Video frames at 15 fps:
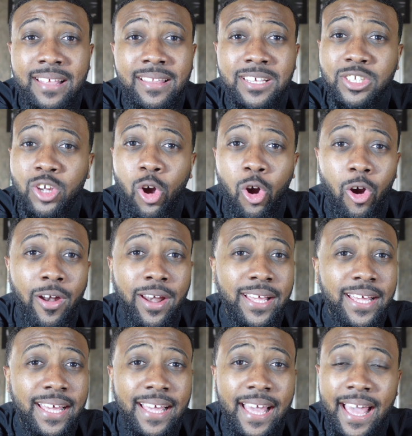This card
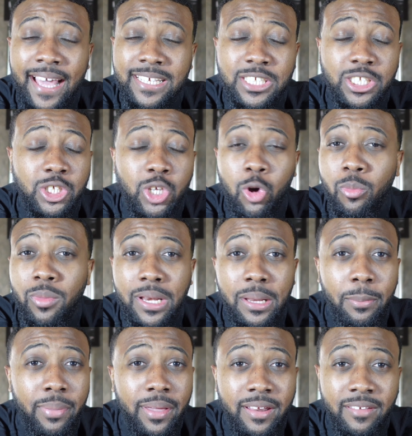has so many
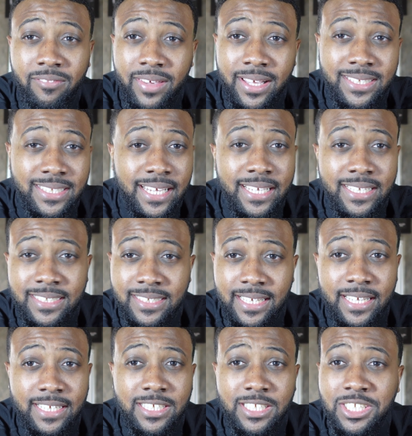benefits,
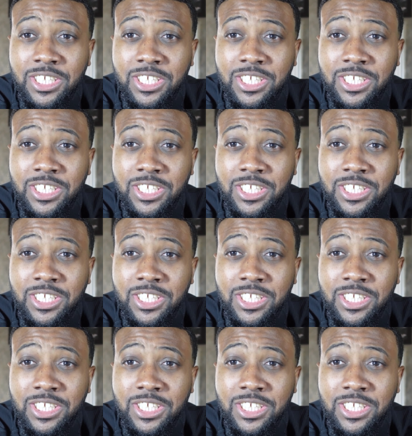it's